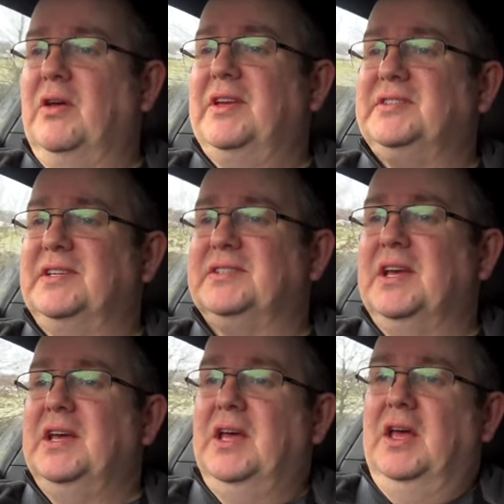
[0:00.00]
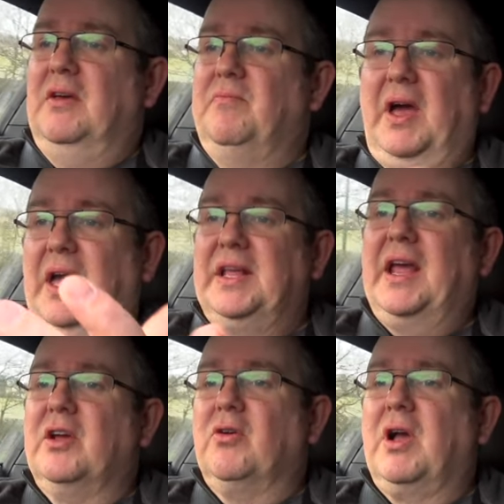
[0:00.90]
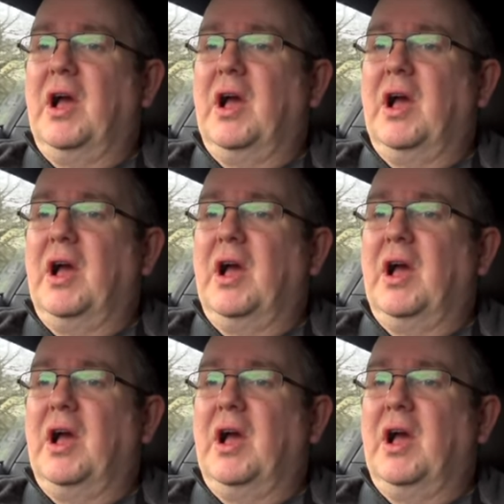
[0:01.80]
Now, this is identical